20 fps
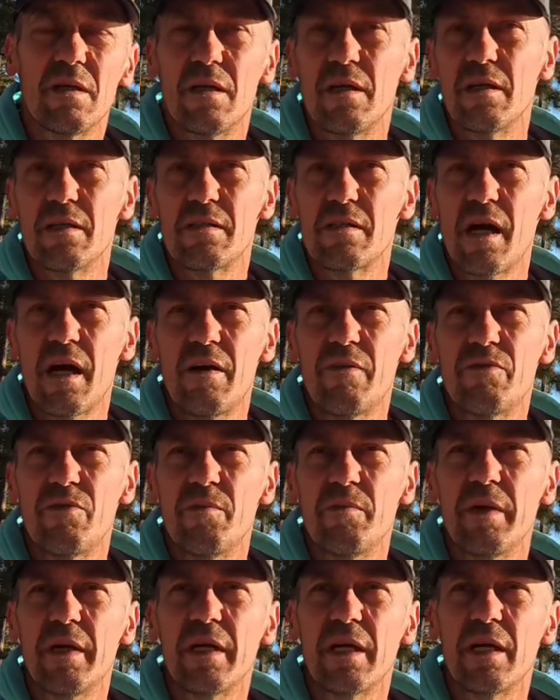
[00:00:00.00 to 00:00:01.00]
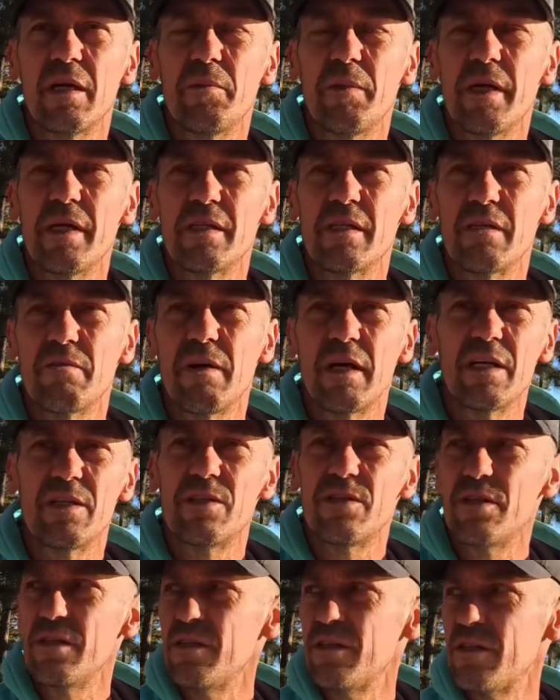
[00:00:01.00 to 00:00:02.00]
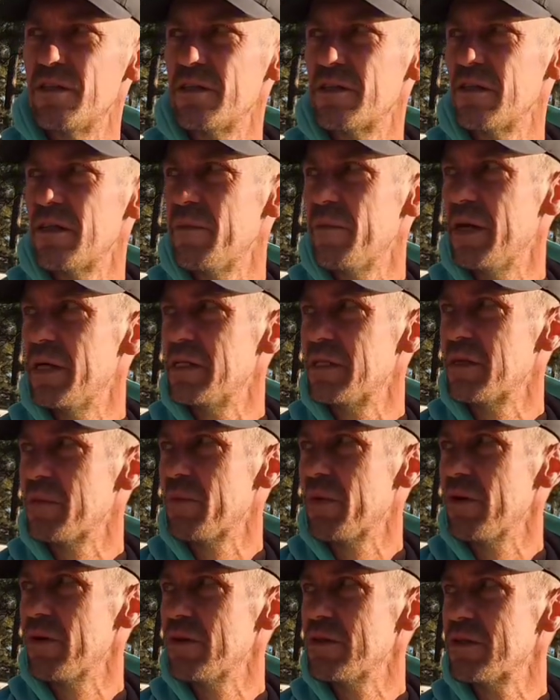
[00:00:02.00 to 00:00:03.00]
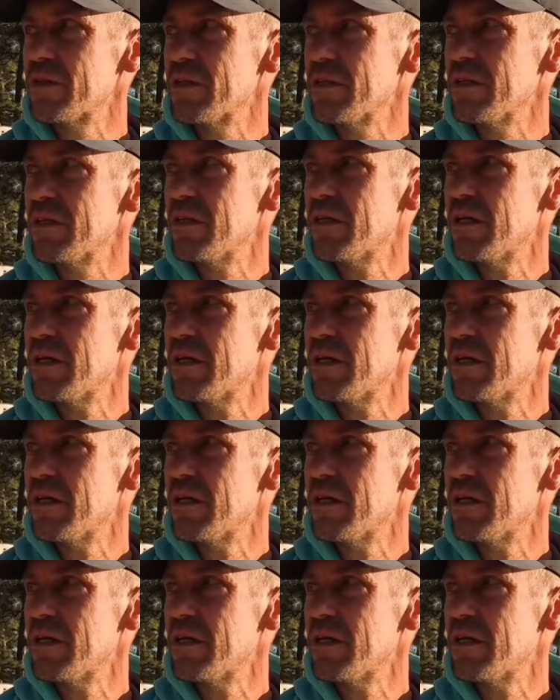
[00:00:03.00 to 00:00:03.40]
aside from being an amazing vet, she's just an amazing person.